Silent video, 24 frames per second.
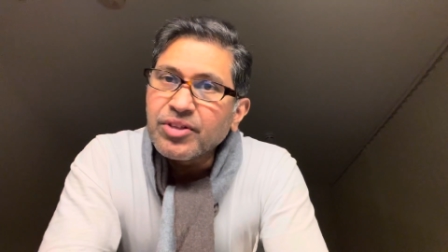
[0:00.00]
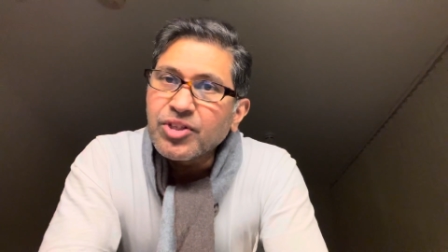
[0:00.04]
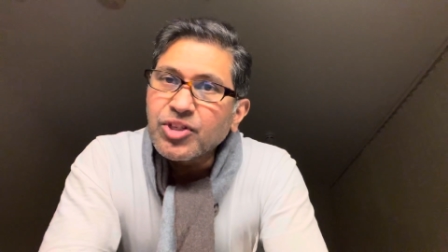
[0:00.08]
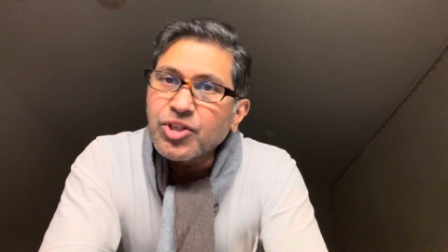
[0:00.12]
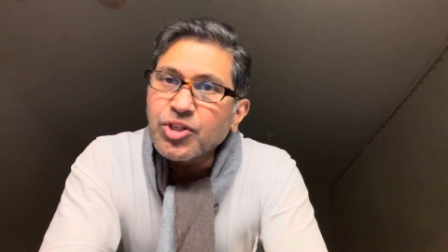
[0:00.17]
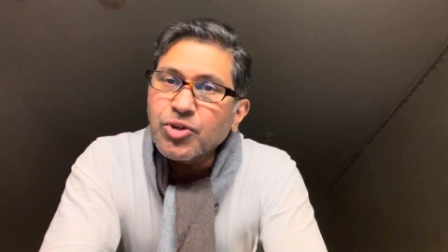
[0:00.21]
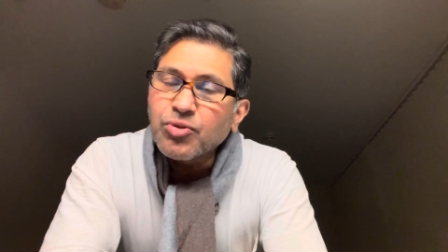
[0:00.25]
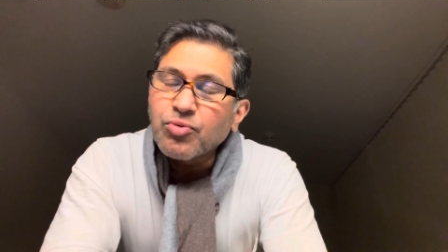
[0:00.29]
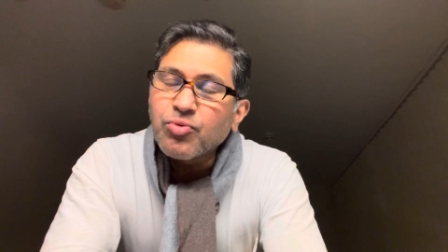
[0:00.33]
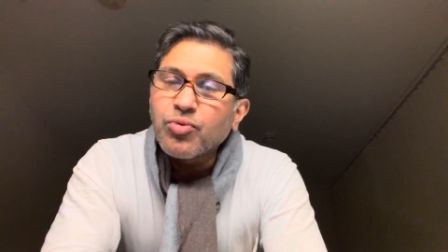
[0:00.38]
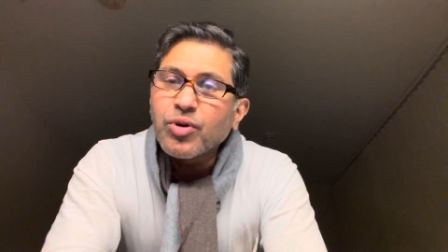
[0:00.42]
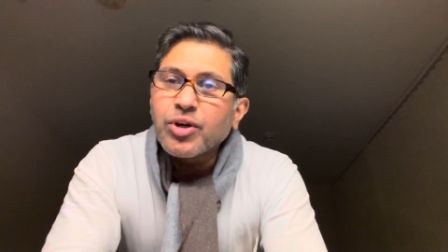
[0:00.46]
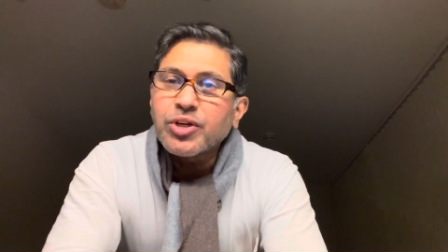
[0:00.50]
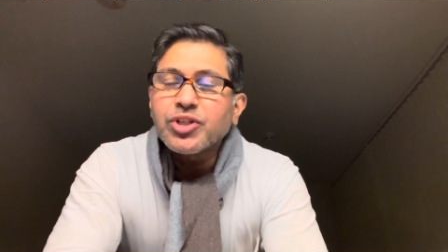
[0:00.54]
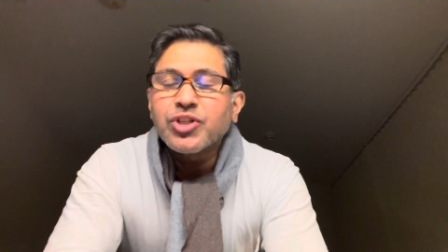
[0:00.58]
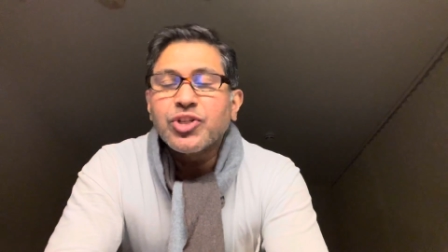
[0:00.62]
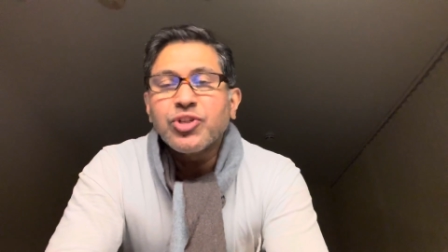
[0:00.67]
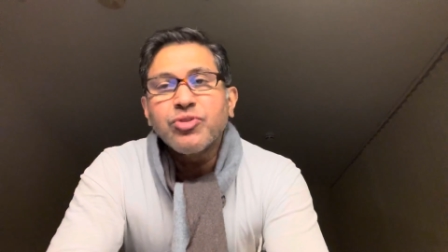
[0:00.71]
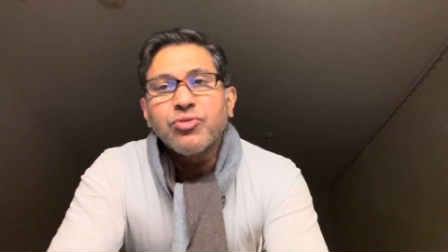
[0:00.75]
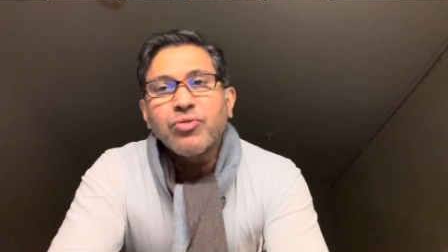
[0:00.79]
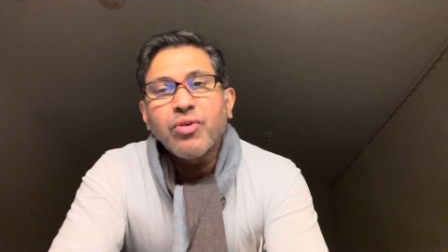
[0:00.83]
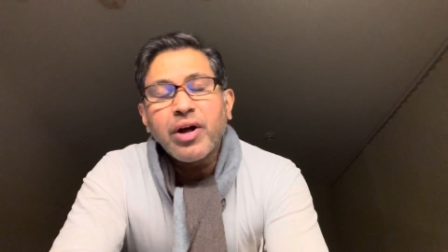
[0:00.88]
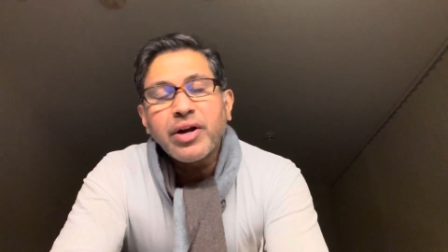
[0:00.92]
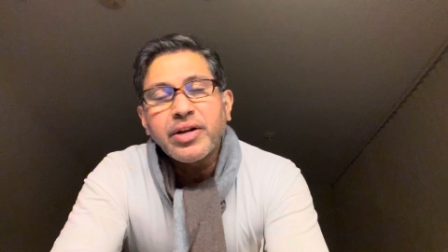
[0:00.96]
to what
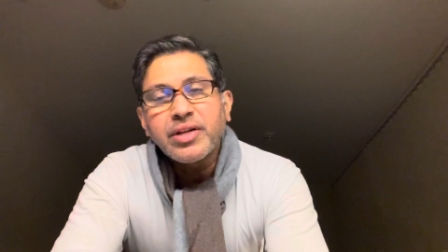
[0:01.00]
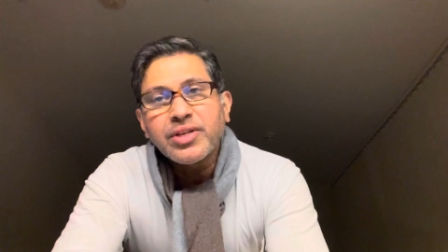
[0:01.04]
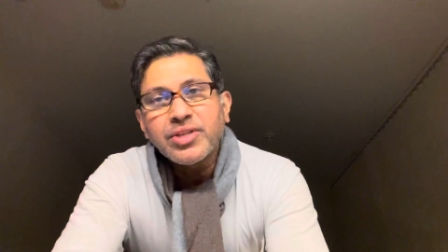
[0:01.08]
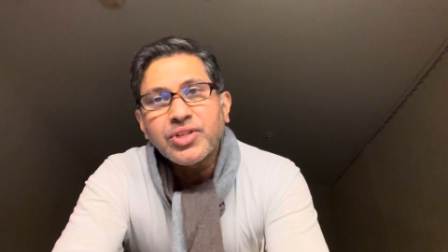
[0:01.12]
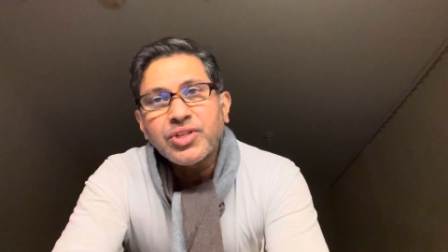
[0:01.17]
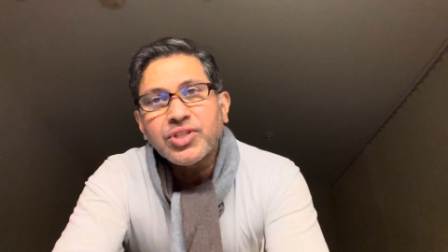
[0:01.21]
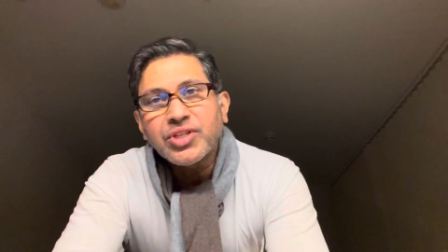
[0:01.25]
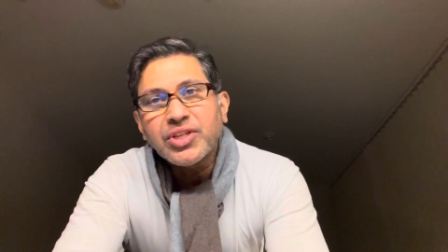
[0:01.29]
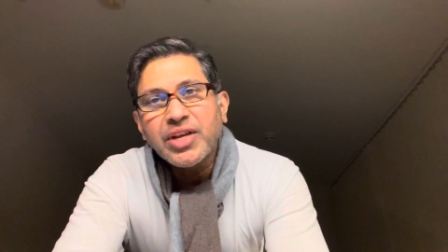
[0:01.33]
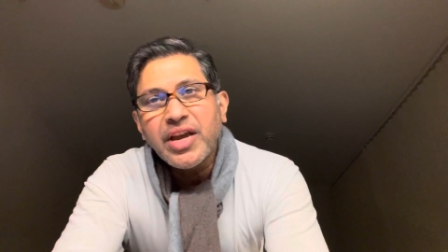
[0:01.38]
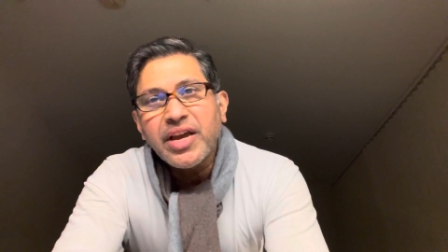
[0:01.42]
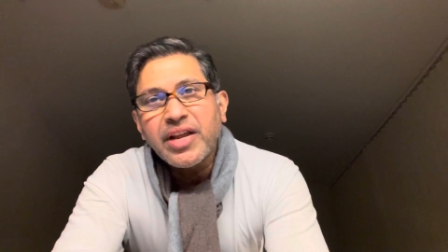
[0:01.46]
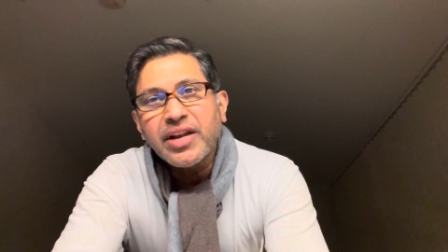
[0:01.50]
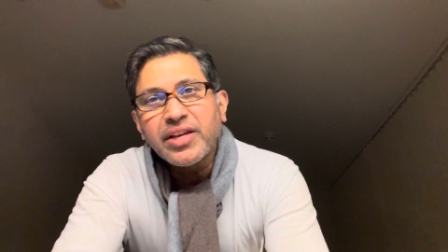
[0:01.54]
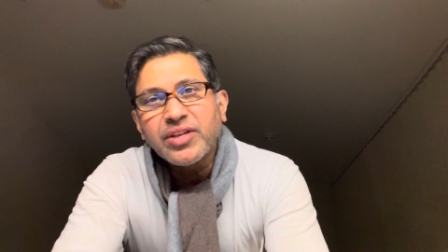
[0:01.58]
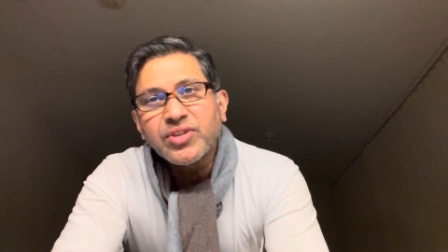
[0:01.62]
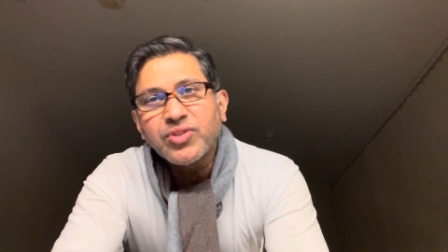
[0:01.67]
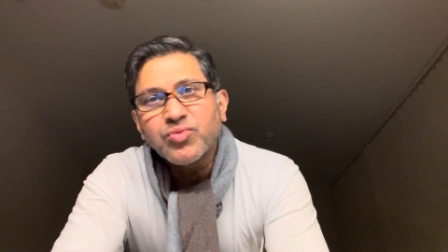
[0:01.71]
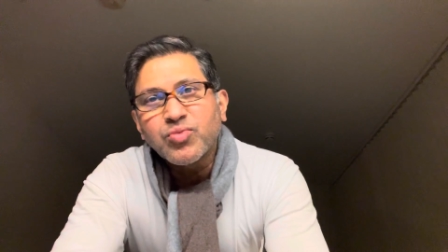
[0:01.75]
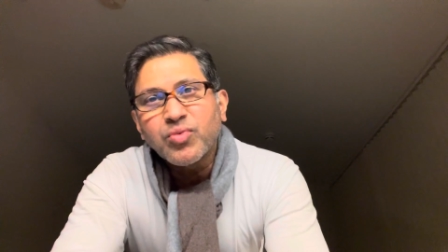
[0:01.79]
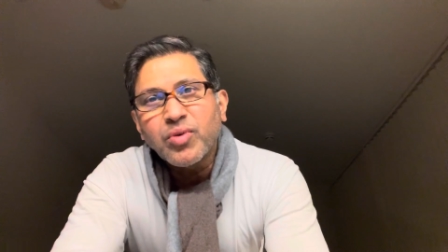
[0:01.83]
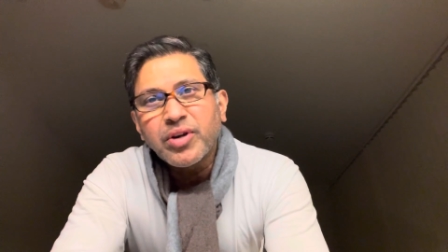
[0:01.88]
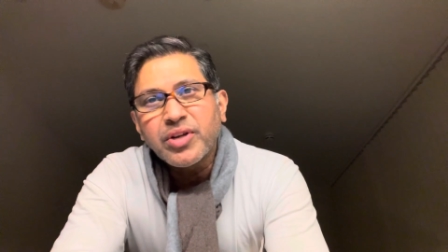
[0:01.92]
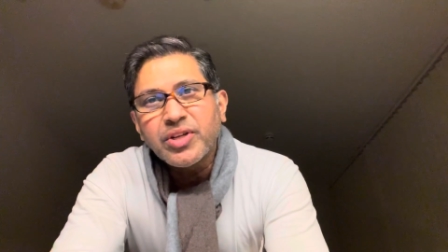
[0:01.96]
you understand as
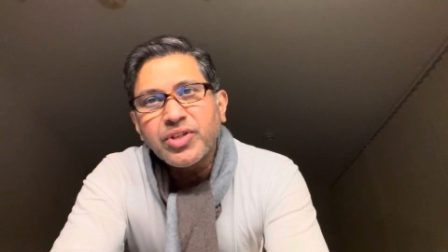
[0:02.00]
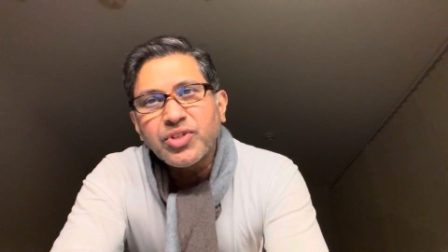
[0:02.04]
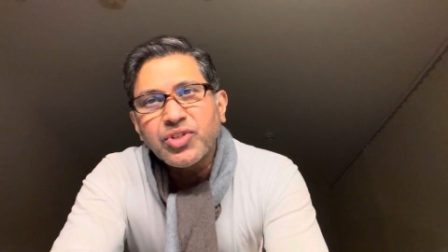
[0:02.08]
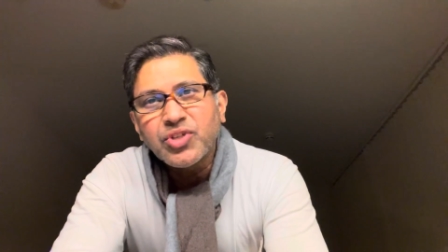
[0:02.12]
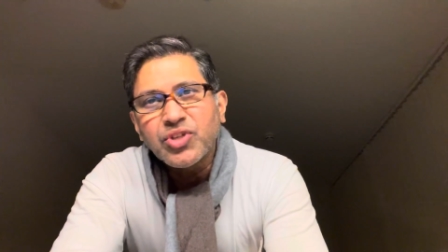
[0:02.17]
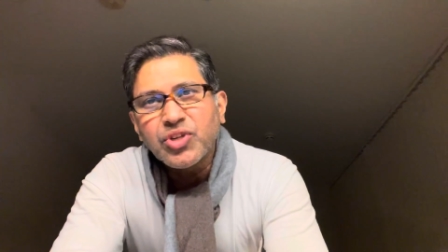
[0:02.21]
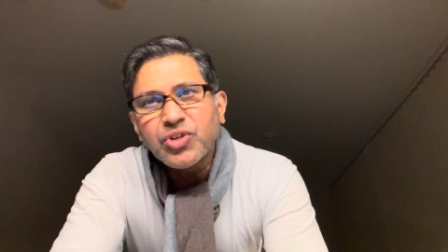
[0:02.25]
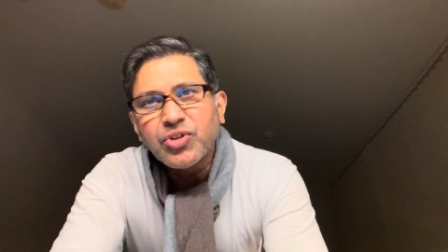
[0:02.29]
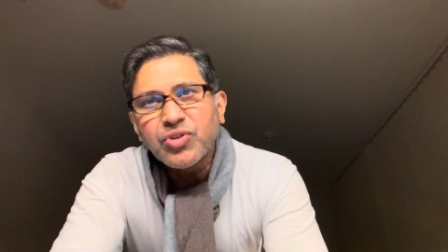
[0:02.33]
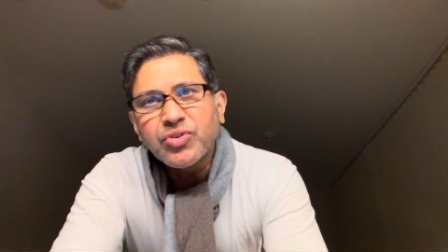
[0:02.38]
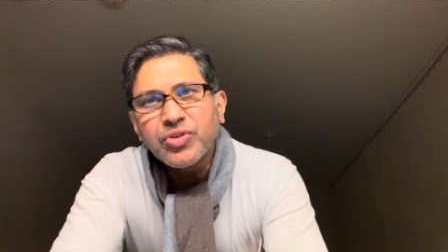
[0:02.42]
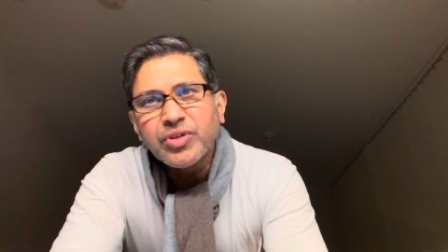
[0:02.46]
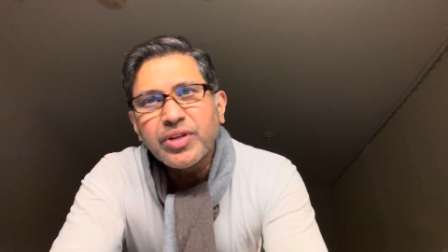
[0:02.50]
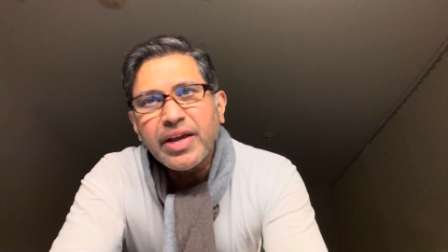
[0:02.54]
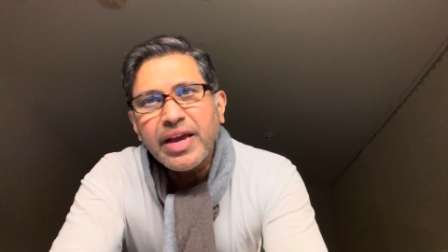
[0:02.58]
what is good